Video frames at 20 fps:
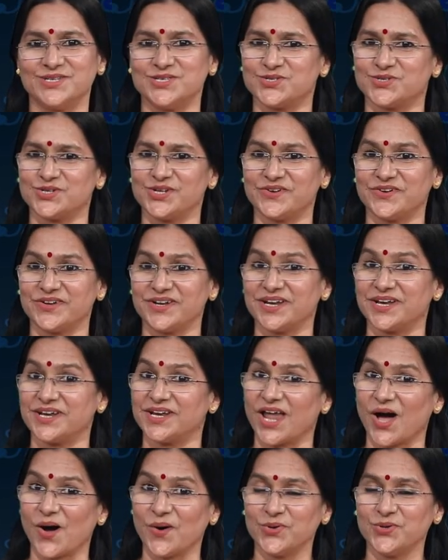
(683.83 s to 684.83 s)

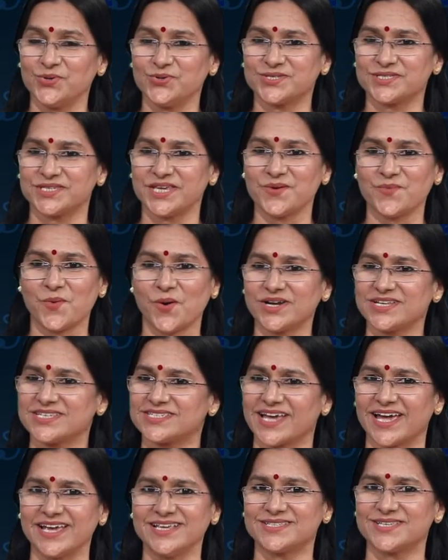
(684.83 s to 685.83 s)
Children, now you see what
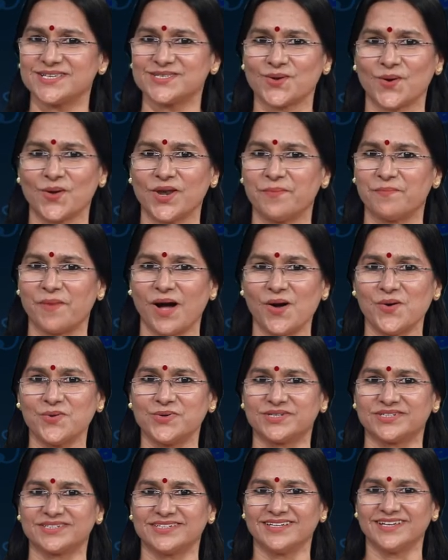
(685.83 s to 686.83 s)
science is all
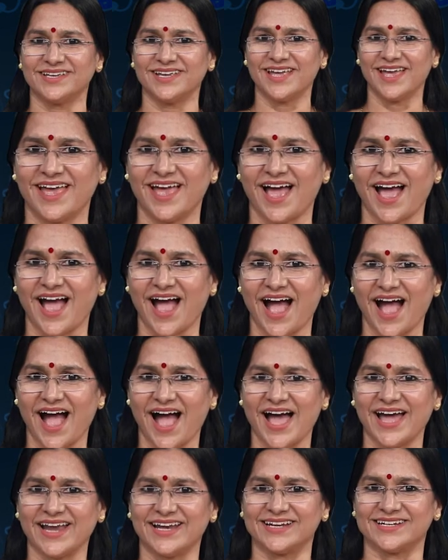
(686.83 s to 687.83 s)
about,
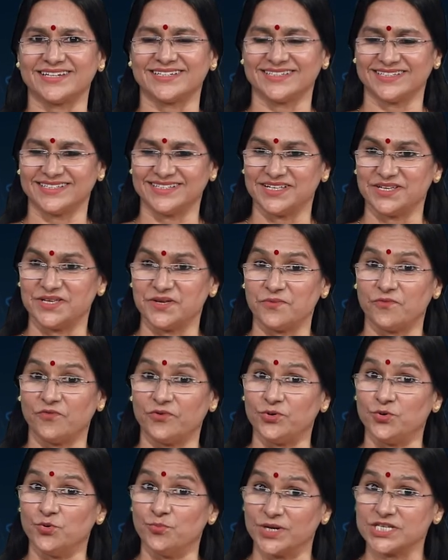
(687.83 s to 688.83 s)
and
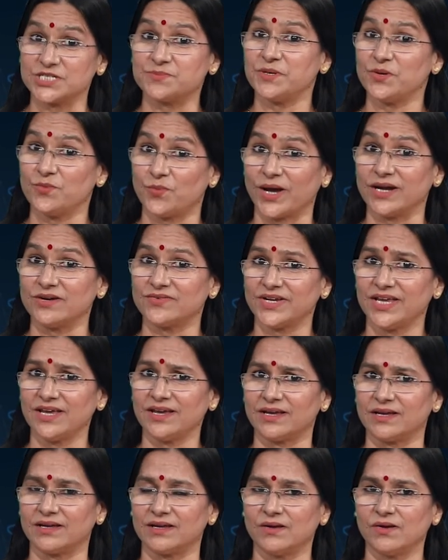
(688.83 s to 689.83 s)
you must be
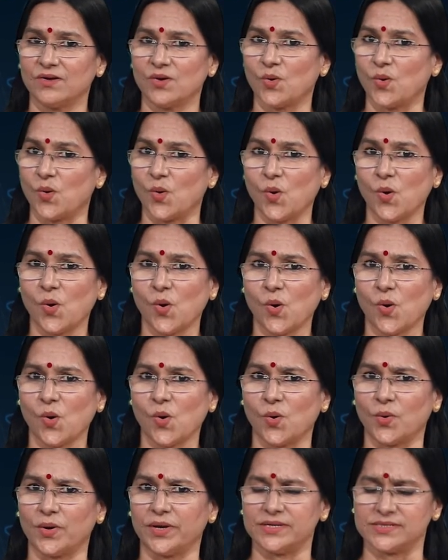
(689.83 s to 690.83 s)
wondering,
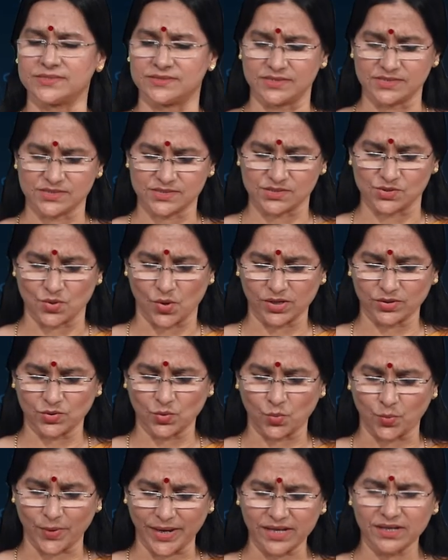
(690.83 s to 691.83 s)
oh, is this not
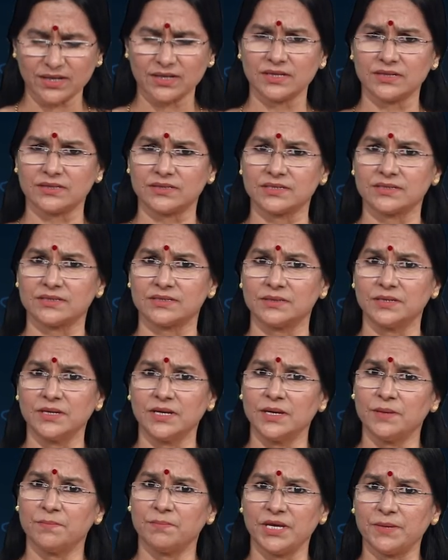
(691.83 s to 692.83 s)
the way the
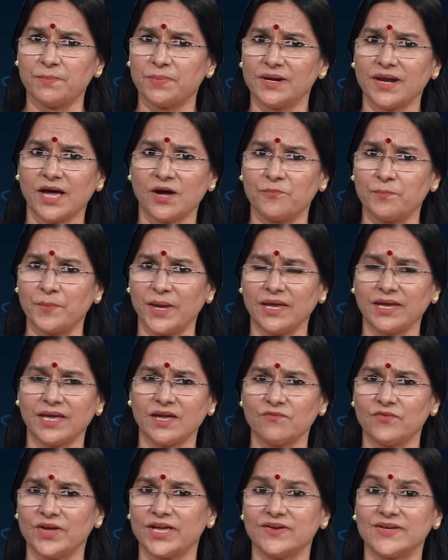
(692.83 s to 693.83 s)
people are
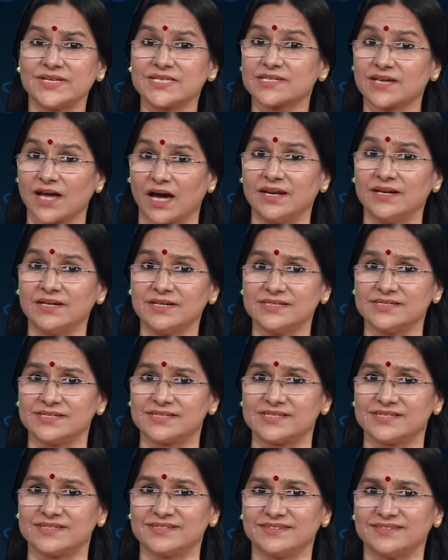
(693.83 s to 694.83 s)
making various
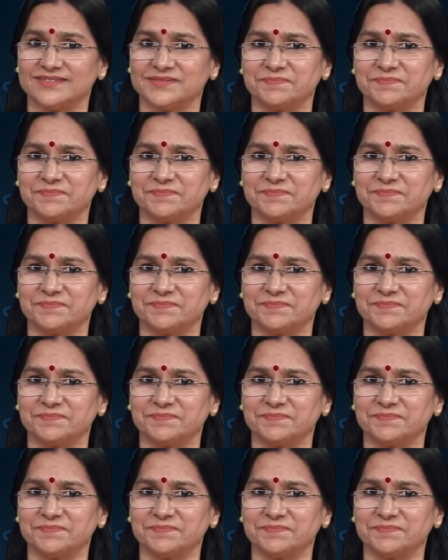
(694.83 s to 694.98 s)
colors?